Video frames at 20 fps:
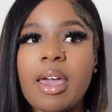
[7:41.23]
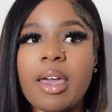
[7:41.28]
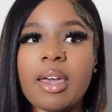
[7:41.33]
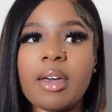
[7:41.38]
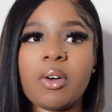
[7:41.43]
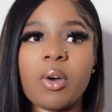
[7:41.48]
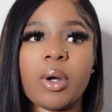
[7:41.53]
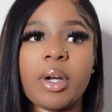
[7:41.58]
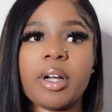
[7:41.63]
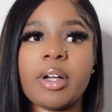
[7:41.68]

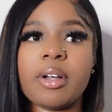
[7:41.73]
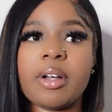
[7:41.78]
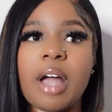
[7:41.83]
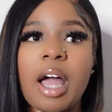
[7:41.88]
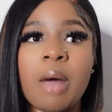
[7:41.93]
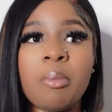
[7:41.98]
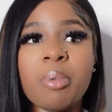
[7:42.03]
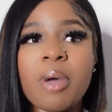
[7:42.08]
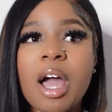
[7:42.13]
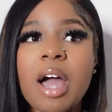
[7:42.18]
Or
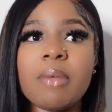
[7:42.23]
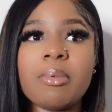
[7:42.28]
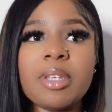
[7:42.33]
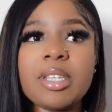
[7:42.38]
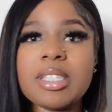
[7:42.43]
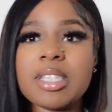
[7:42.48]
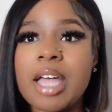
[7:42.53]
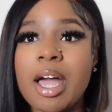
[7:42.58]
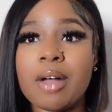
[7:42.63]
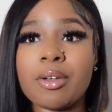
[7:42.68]
I'm
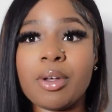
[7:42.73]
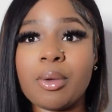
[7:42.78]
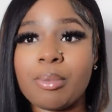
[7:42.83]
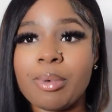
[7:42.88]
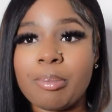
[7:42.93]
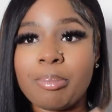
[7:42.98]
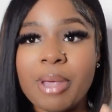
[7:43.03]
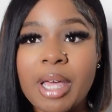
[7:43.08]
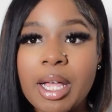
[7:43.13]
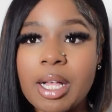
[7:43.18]
probably sounding
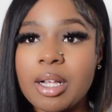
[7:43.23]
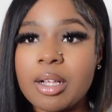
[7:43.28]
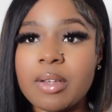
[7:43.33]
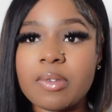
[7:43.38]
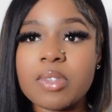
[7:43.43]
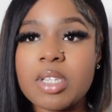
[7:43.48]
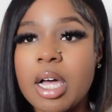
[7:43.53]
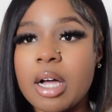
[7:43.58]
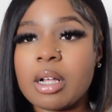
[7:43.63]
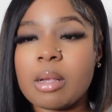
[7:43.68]

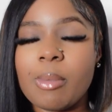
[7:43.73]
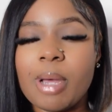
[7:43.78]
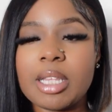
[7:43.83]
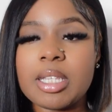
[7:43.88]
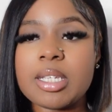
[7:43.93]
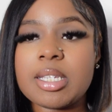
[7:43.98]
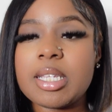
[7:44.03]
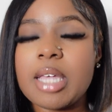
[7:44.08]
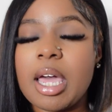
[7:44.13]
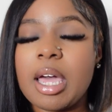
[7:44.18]
repetitive, talking
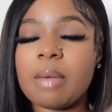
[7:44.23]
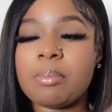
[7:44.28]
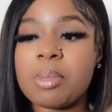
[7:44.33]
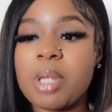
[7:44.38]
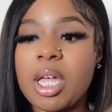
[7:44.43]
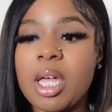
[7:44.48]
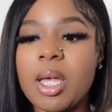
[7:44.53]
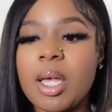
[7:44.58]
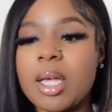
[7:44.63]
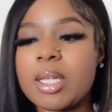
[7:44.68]
about the same
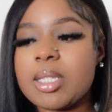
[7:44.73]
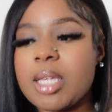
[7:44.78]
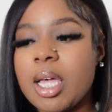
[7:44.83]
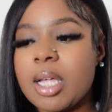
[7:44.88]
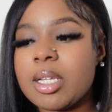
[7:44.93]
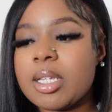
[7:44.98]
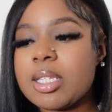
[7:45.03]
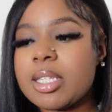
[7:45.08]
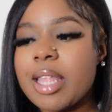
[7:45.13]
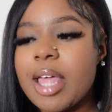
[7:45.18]
things.
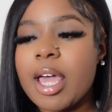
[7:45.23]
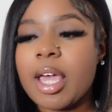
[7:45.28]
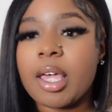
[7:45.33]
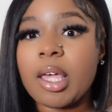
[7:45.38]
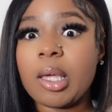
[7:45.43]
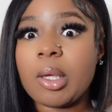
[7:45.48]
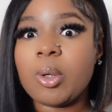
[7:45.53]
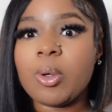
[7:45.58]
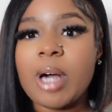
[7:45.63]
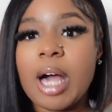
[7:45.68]
And it's
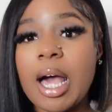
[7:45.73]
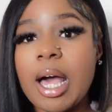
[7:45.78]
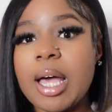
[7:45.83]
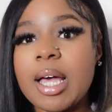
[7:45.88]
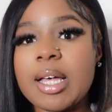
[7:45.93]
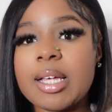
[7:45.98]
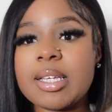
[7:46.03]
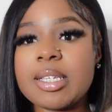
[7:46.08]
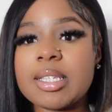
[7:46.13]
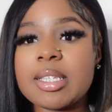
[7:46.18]
like, you
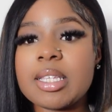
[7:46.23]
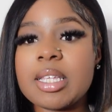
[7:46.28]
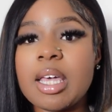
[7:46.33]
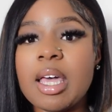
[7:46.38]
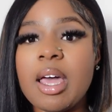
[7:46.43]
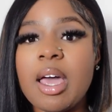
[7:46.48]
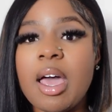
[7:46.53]
guys